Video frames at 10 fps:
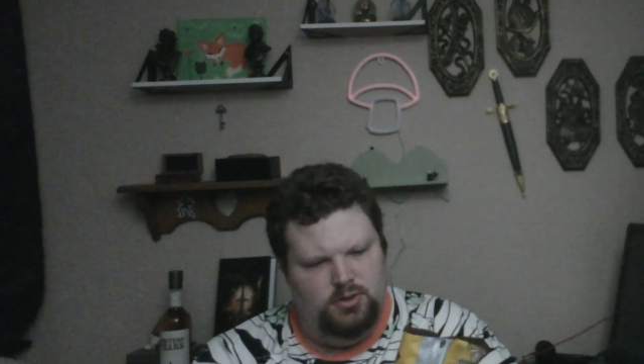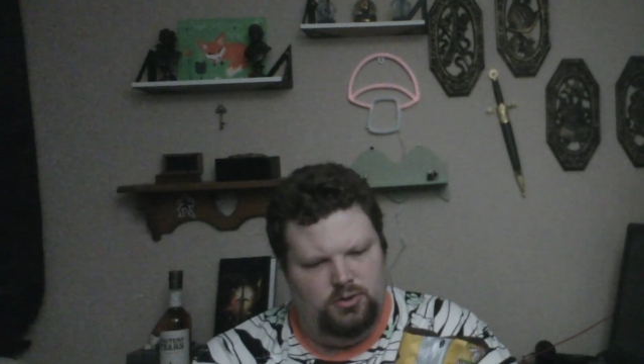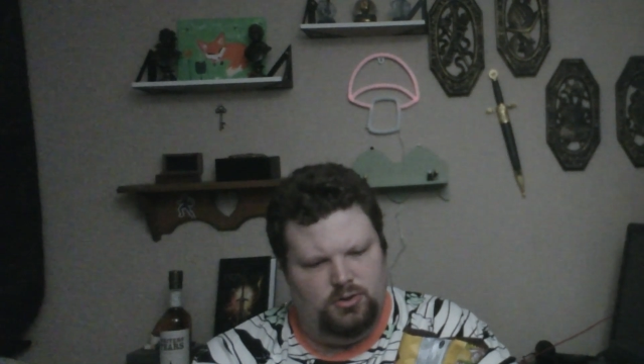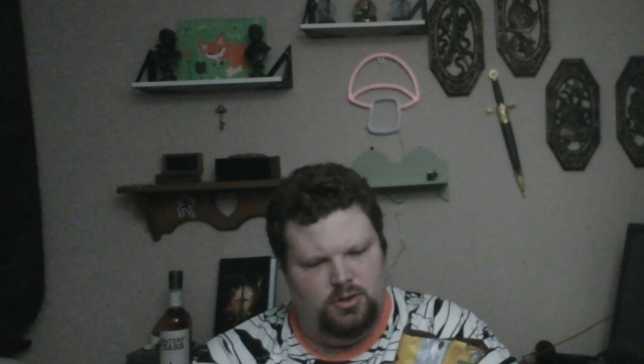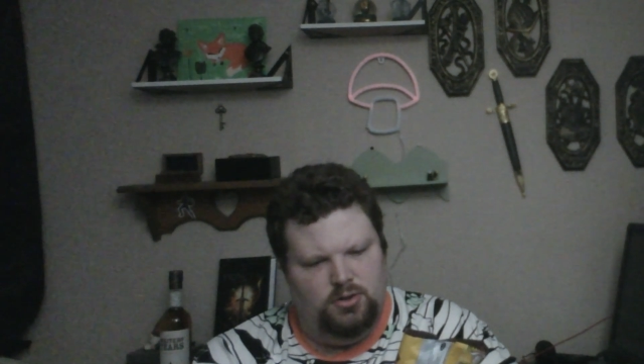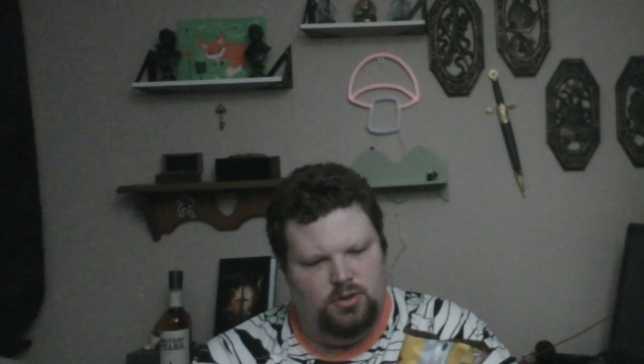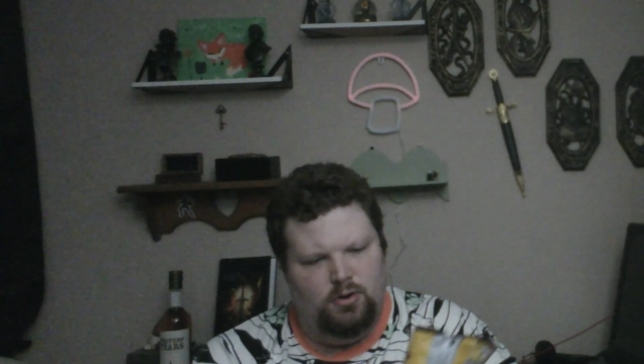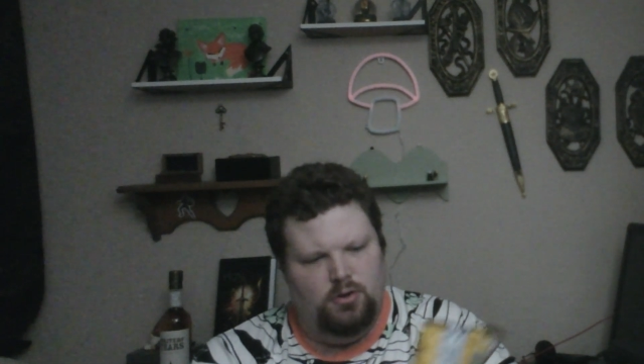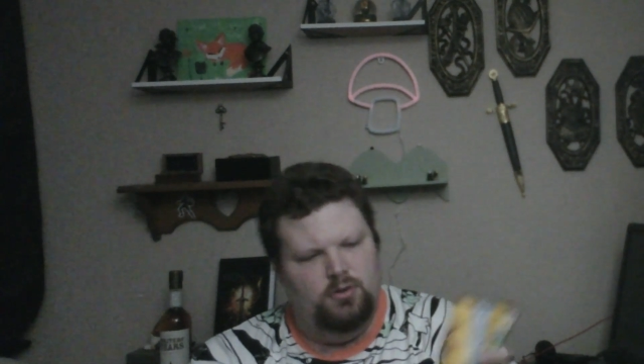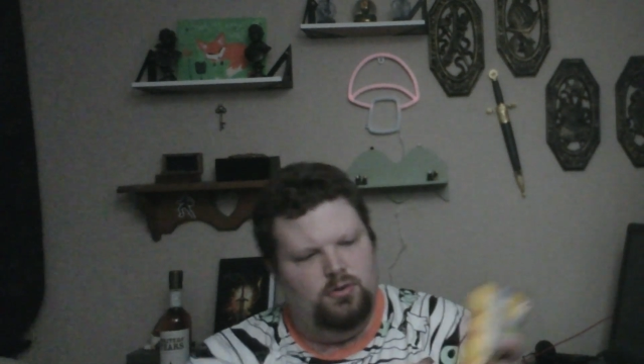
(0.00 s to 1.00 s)
It's got the
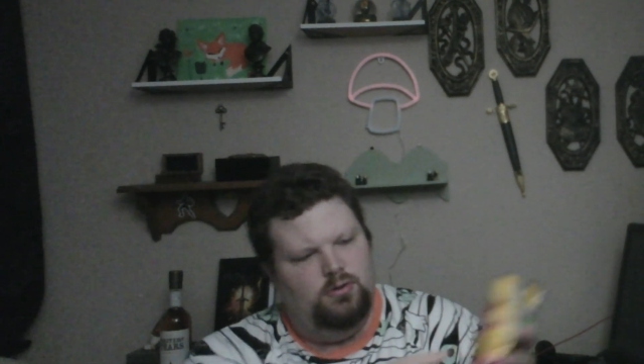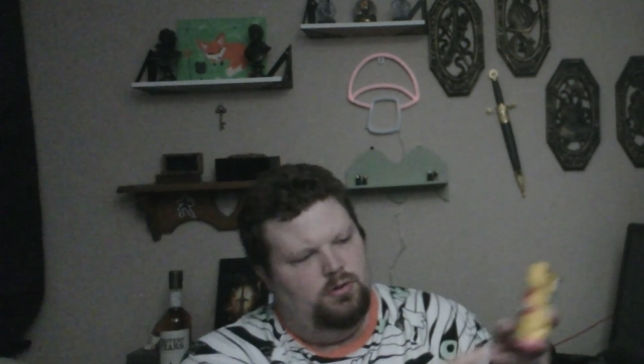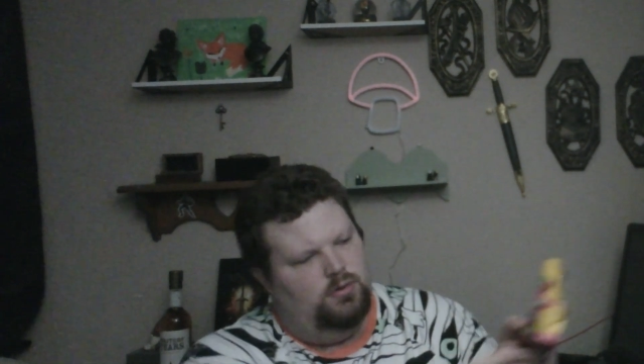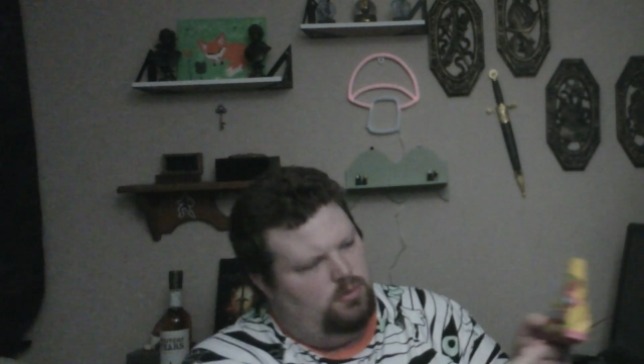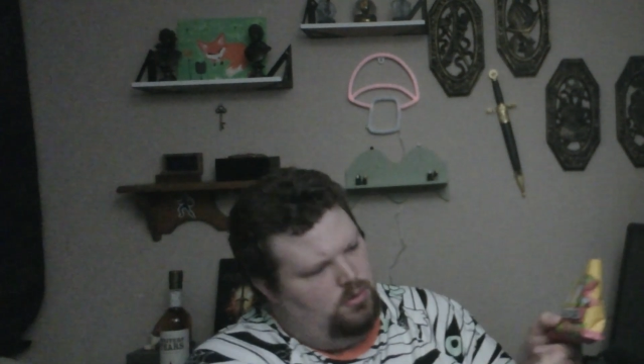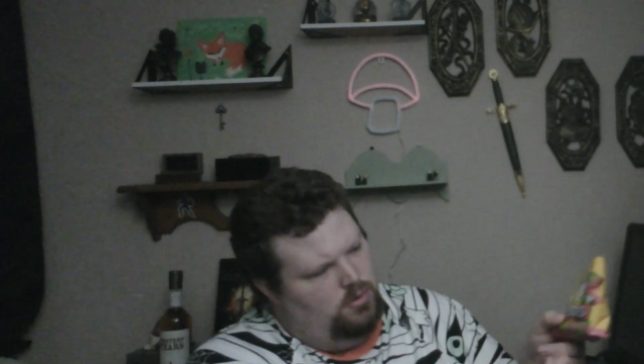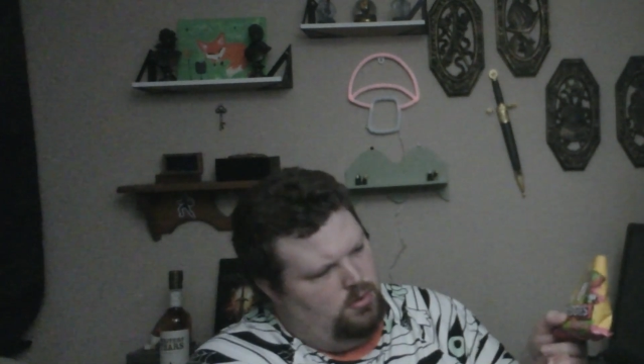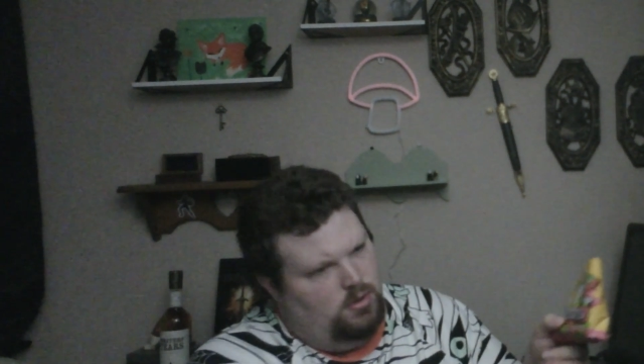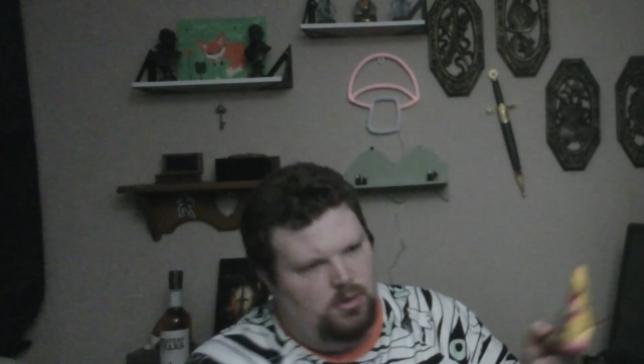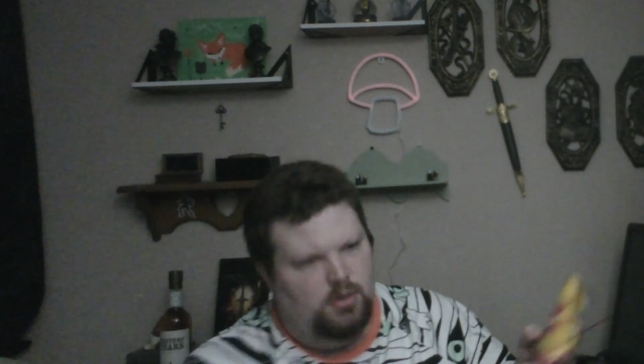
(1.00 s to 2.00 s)
darker,
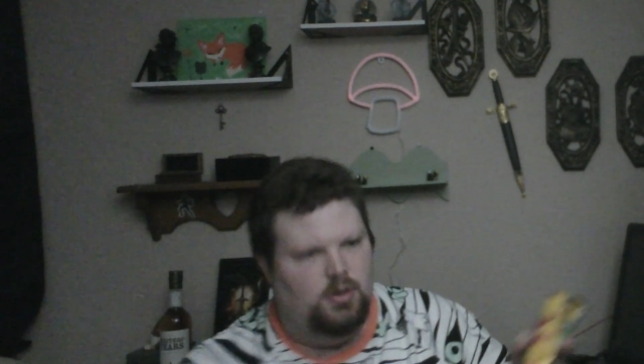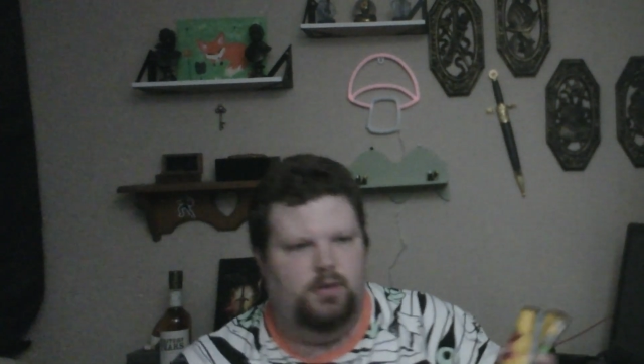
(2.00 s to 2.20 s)
there